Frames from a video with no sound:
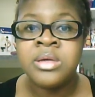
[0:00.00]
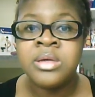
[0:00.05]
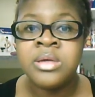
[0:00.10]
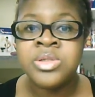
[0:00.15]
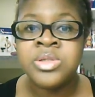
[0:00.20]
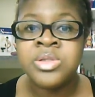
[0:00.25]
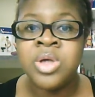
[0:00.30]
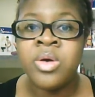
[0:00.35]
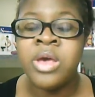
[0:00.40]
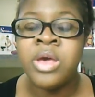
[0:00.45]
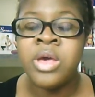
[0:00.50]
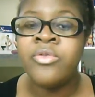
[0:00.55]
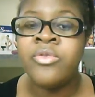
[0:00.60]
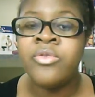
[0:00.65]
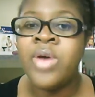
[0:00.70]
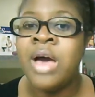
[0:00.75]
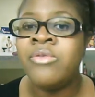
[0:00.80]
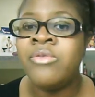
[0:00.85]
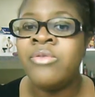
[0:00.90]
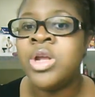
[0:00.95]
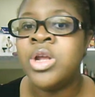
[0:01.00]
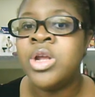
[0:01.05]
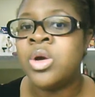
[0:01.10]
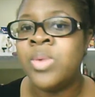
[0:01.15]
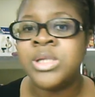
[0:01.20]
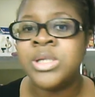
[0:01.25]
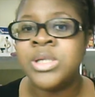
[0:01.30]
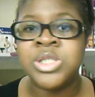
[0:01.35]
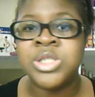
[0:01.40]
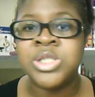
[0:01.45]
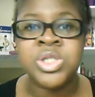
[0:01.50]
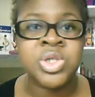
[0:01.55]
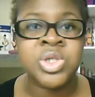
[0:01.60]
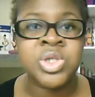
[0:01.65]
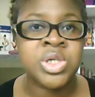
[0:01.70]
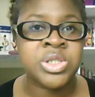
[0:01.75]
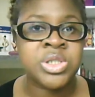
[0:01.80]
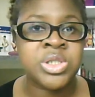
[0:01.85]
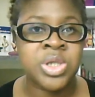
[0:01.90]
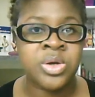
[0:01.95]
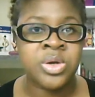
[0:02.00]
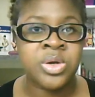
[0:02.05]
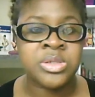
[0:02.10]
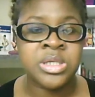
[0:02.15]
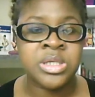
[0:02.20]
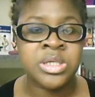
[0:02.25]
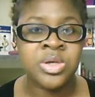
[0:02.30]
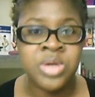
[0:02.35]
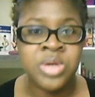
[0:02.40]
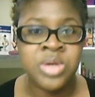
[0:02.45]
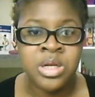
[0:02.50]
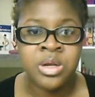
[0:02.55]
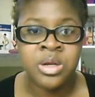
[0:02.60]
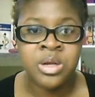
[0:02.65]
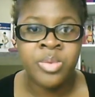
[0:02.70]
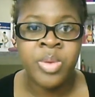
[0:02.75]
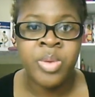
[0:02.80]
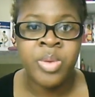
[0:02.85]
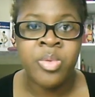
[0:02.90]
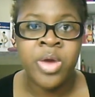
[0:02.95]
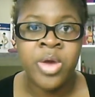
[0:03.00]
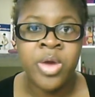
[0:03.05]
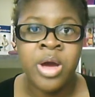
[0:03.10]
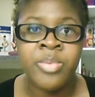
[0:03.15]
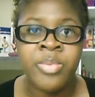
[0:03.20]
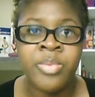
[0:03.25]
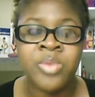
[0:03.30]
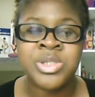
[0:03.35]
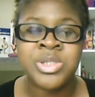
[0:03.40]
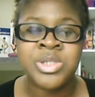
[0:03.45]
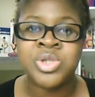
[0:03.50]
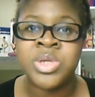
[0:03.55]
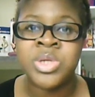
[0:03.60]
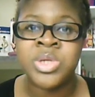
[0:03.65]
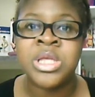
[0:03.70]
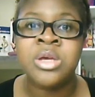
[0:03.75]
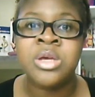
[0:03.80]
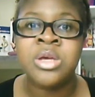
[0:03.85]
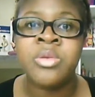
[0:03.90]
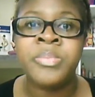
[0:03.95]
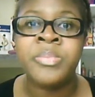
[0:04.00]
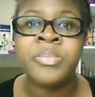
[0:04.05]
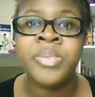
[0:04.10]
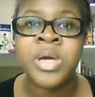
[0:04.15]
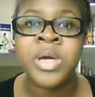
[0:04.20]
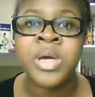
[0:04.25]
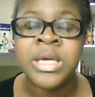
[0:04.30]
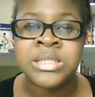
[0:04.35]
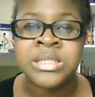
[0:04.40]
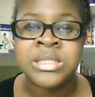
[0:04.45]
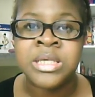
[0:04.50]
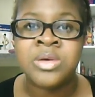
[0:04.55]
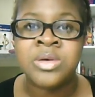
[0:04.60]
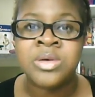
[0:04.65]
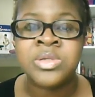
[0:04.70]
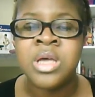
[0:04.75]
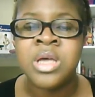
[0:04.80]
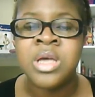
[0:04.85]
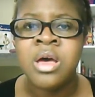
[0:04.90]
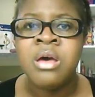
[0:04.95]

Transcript: So if you have any questions or concerns and you need a little bit more helping with strengthening your booking skills,